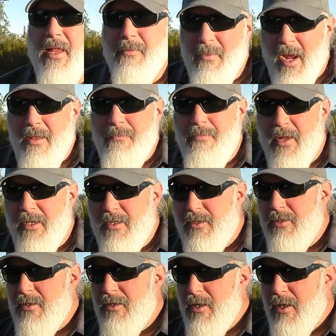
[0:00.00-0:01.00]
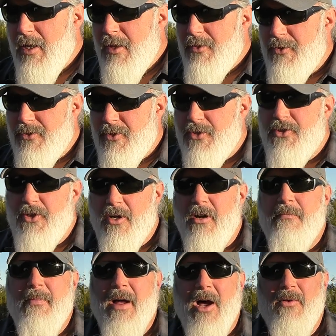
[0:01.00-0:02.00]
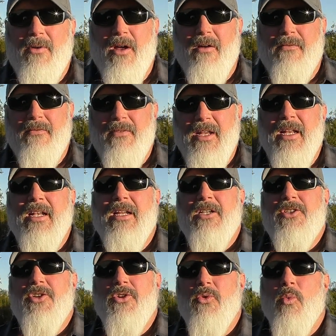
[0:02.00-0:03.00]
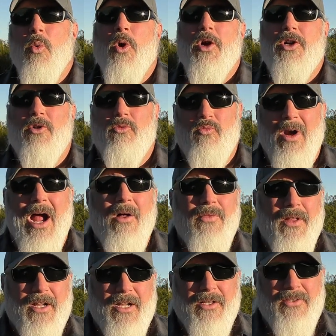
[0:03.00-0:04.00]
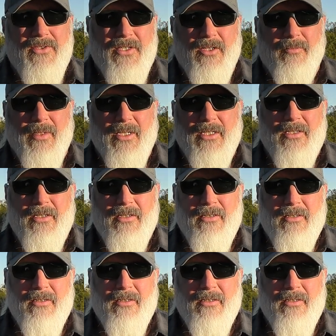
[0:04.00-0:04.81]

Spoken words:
In my opinion, there's a certain amount of needing to work around the concealment